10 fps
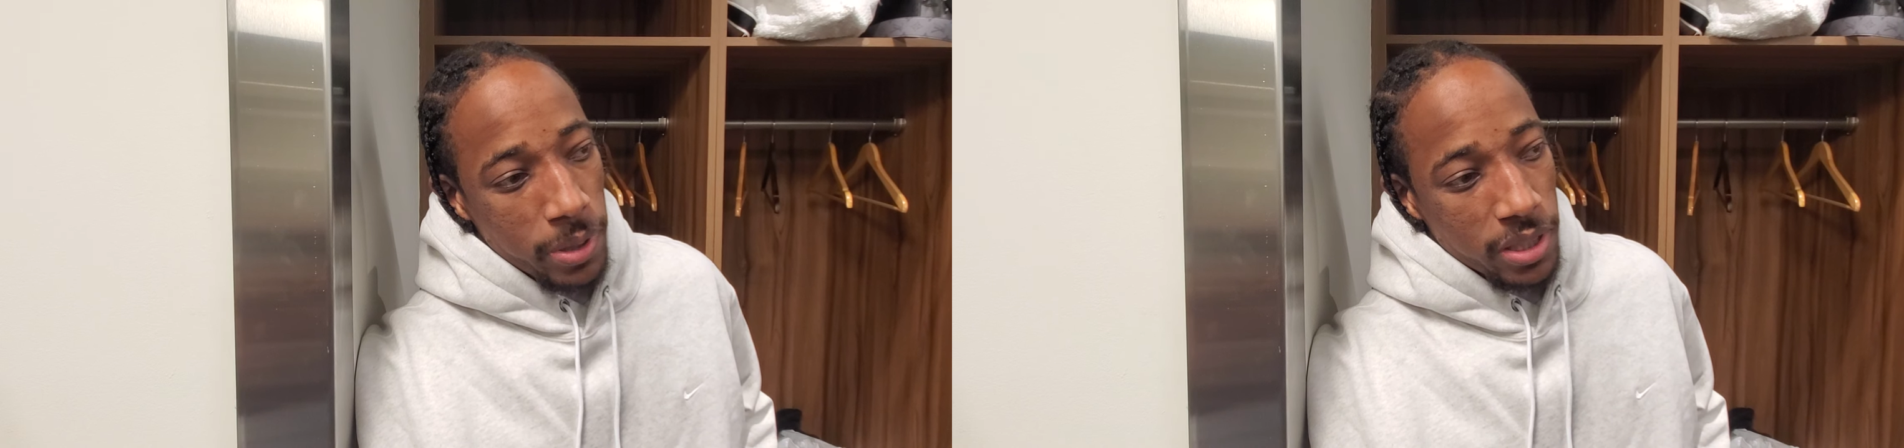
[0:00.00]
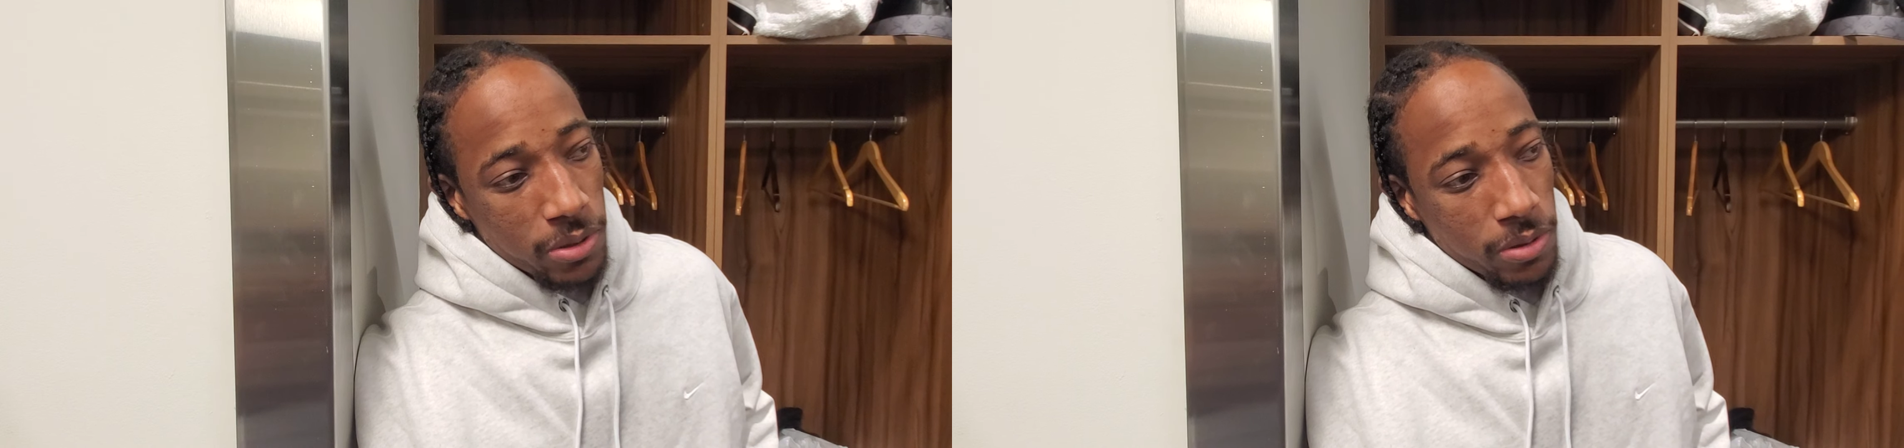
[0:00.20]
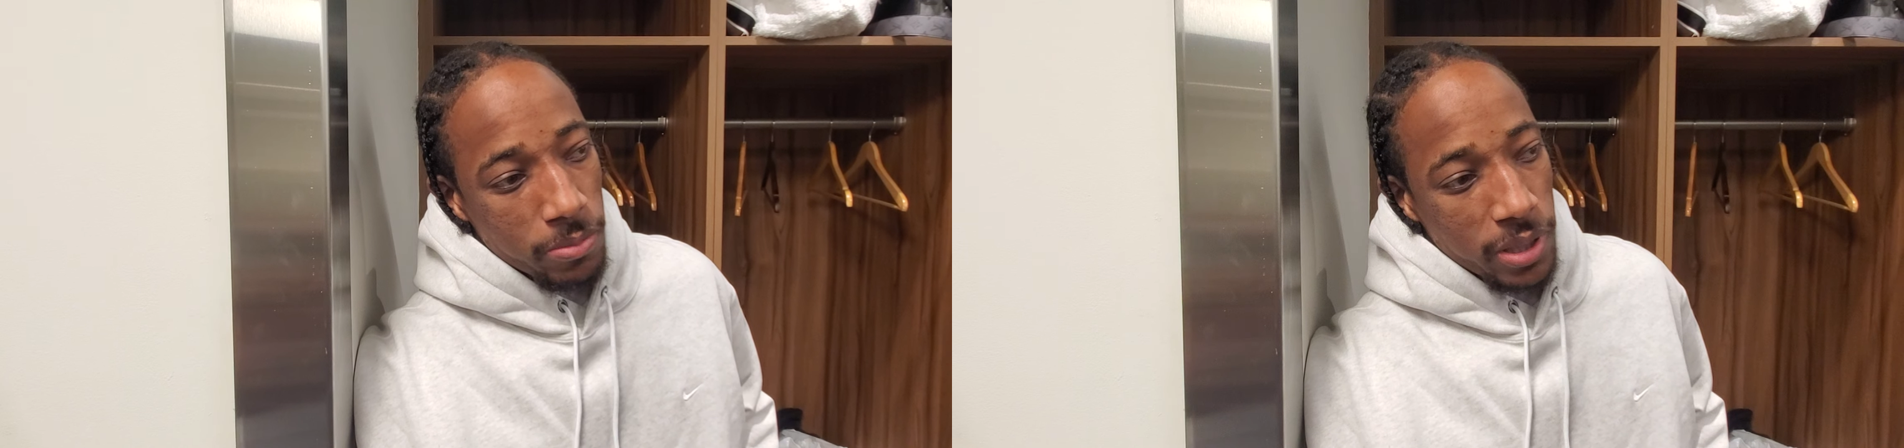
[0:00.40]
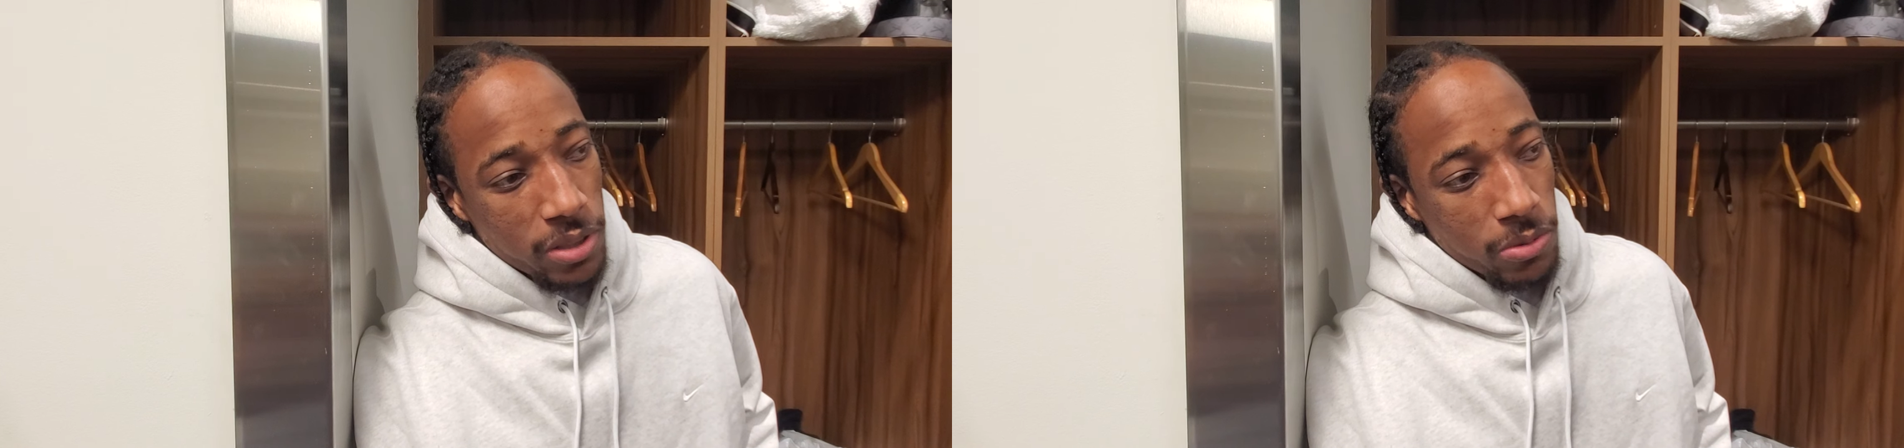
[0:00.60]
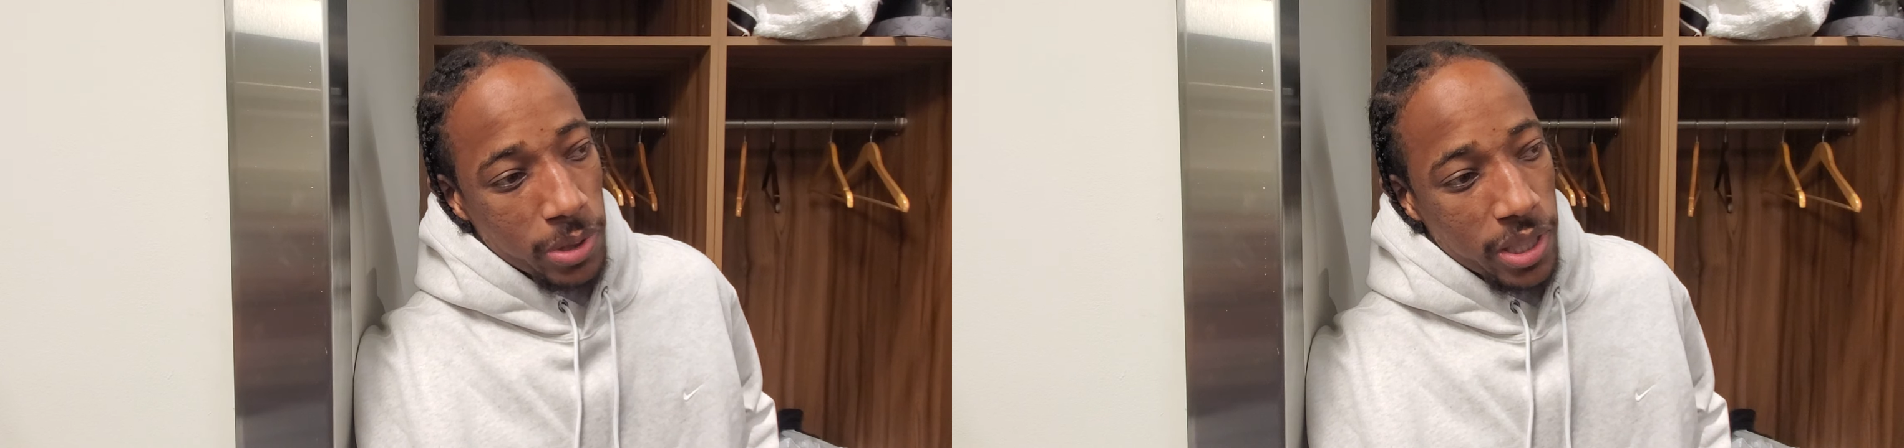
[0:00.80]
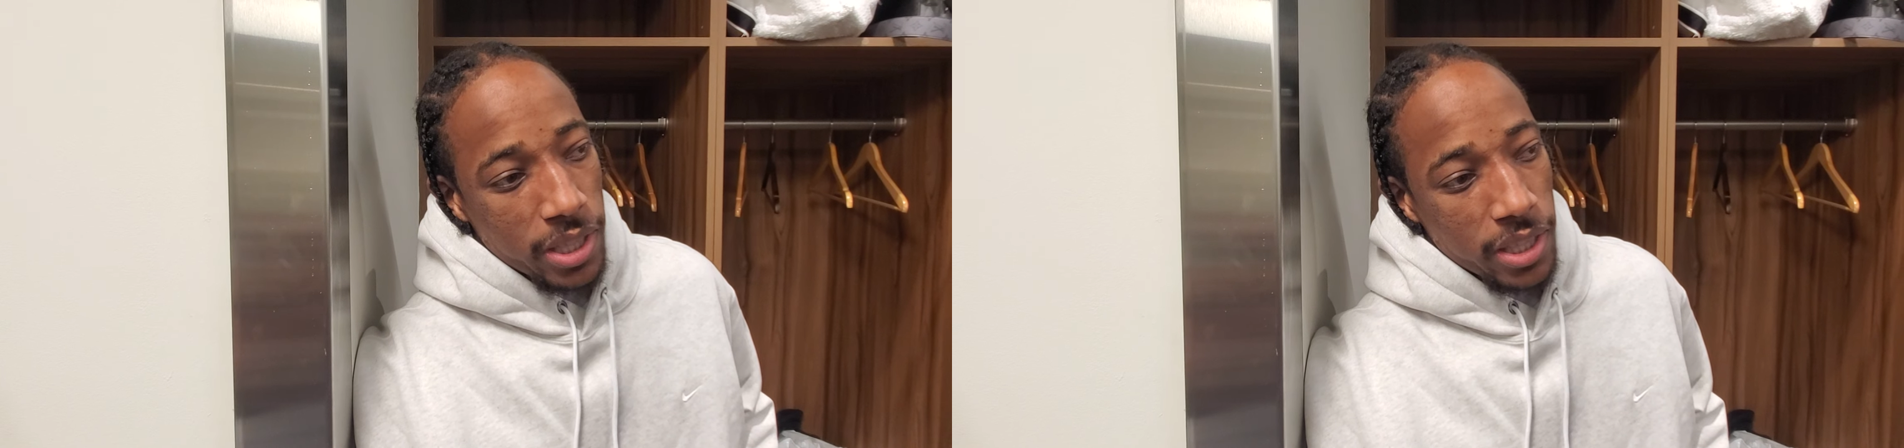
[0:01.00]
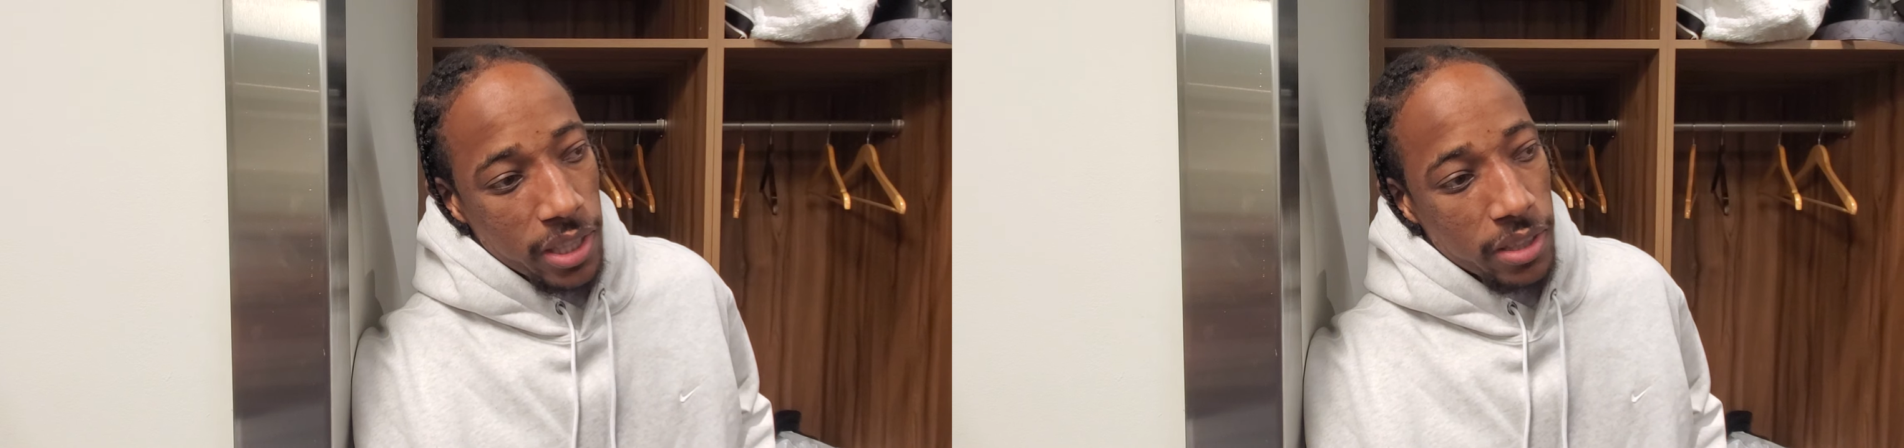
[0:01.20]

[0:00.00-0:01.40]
best as, best as we could.